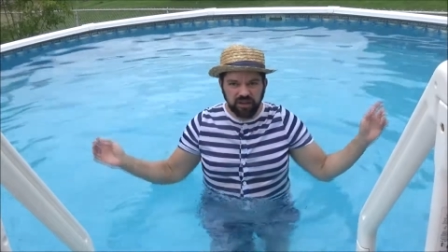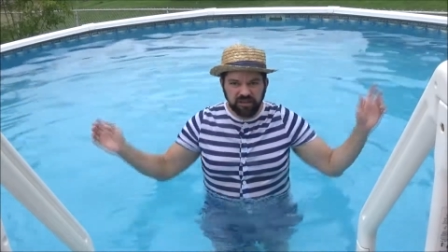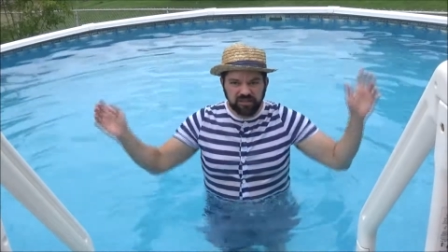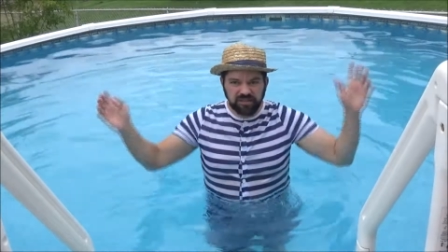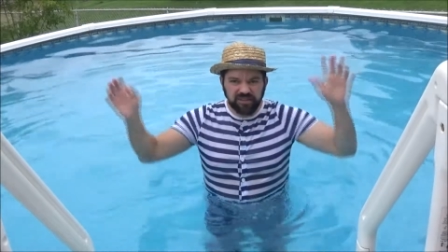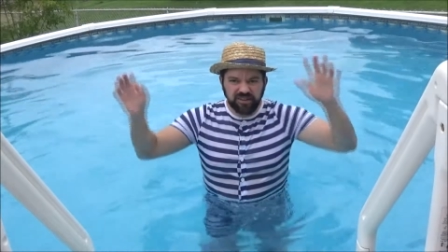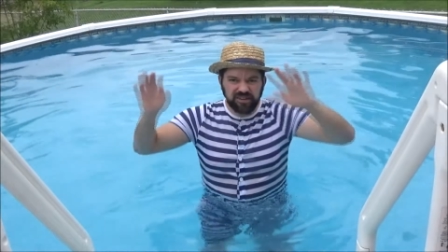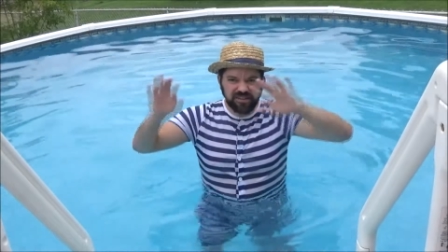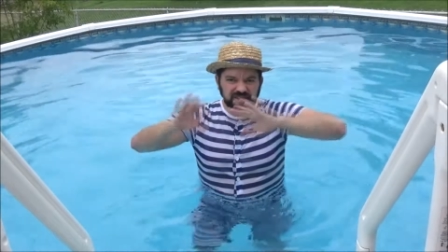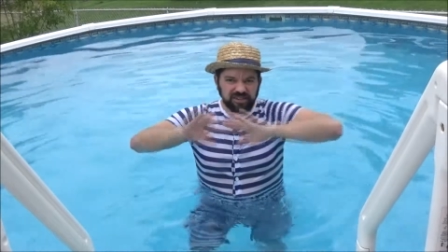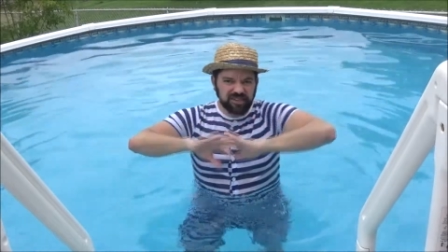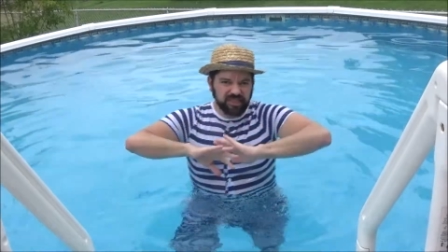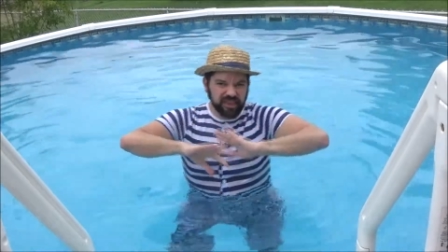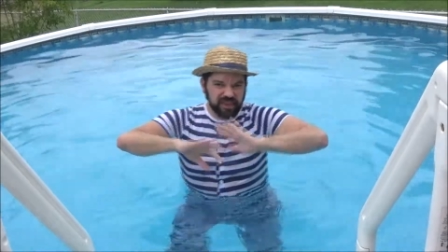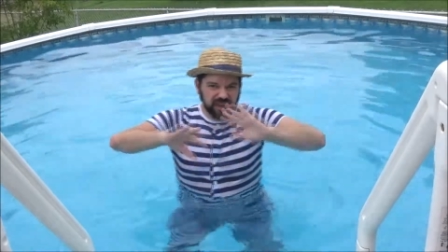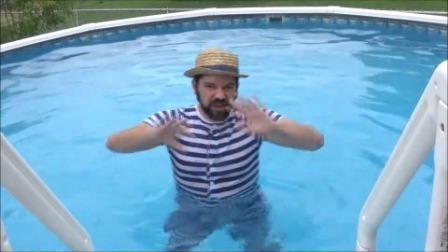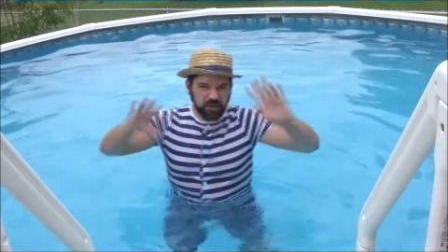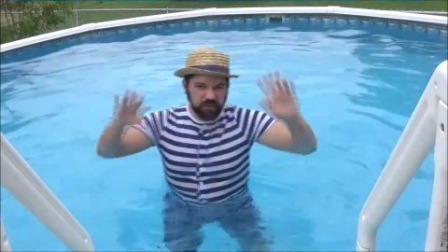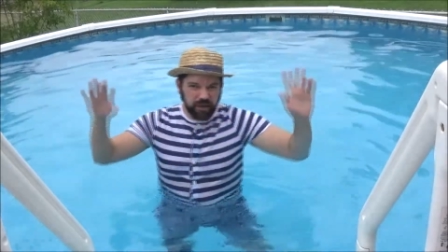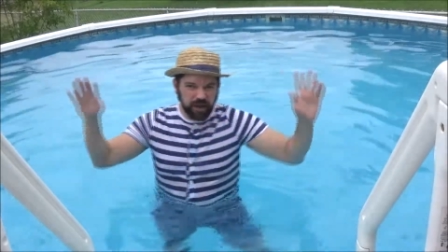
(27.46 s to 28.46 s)
So here's the
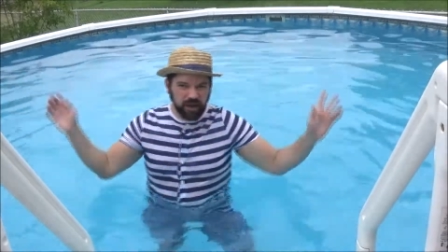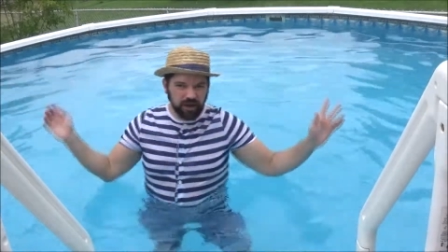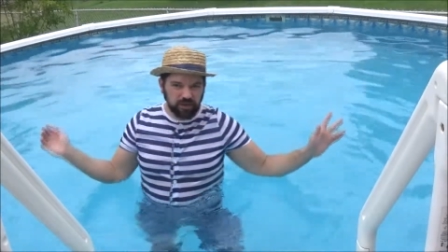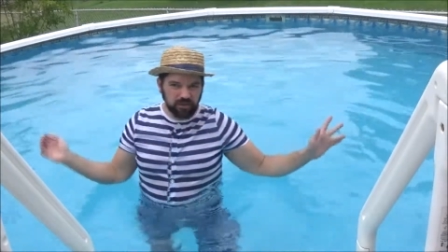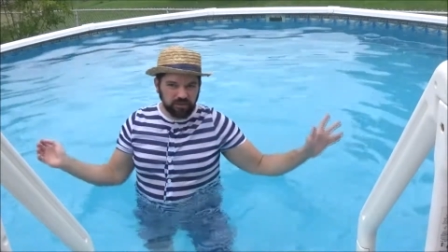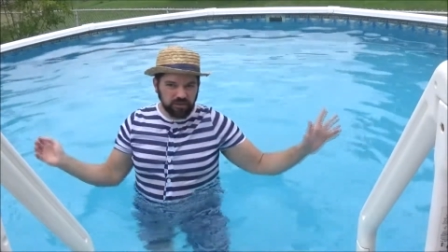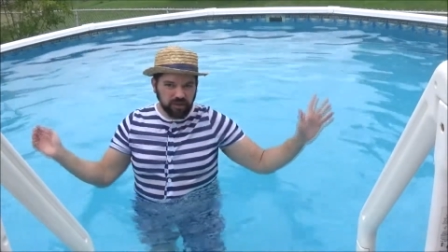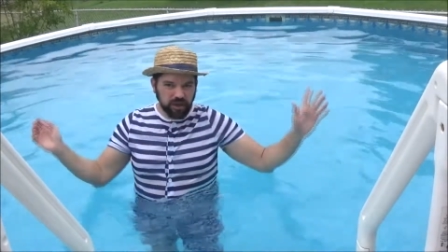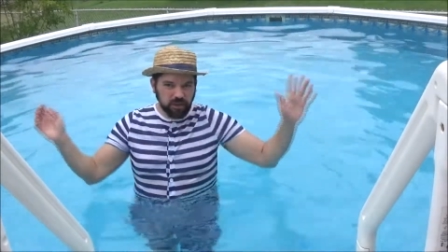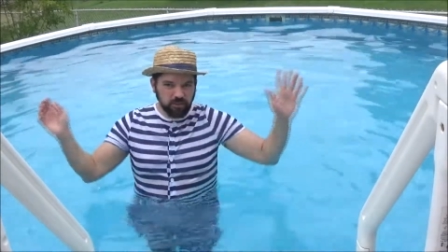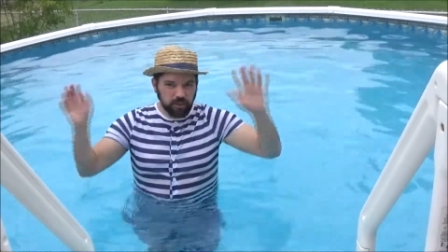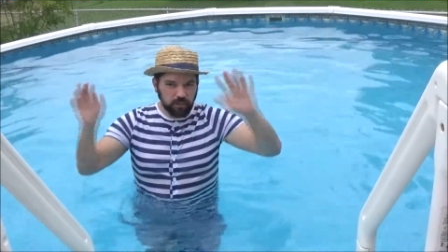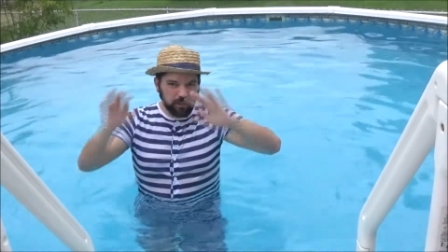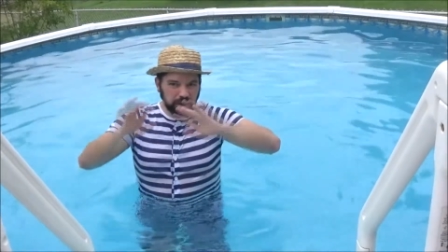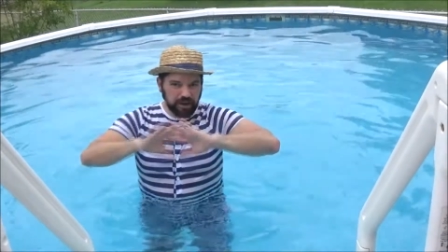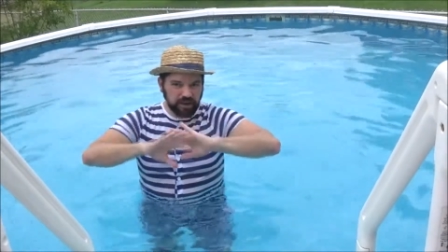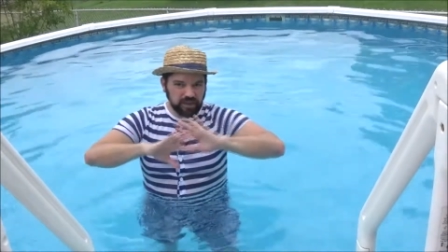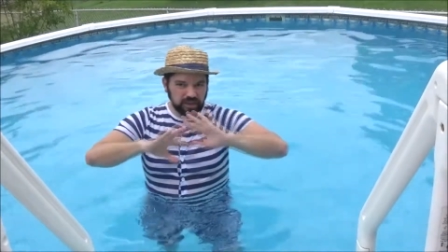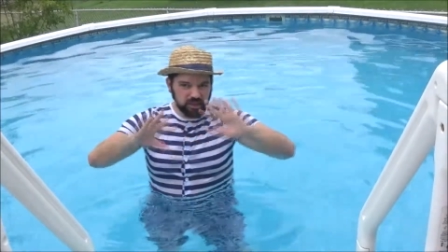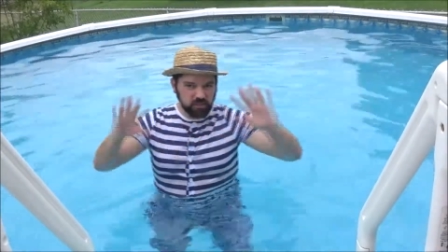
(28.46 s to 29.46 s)
thing about upper
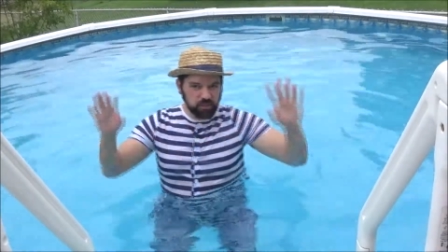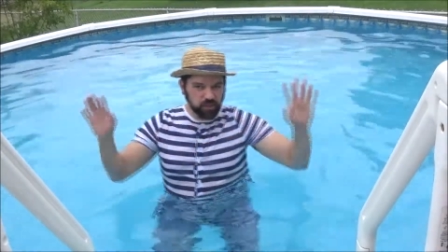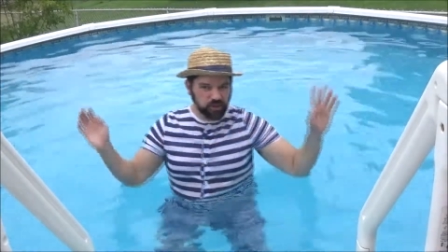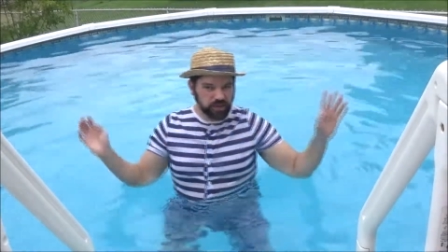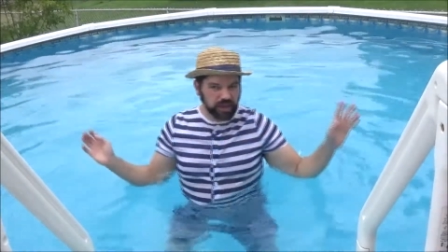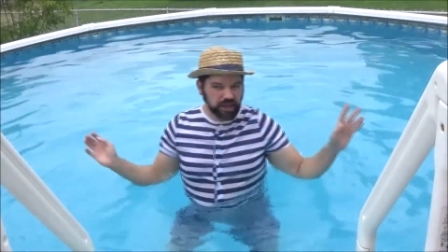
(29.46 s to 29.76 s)
body in the pool.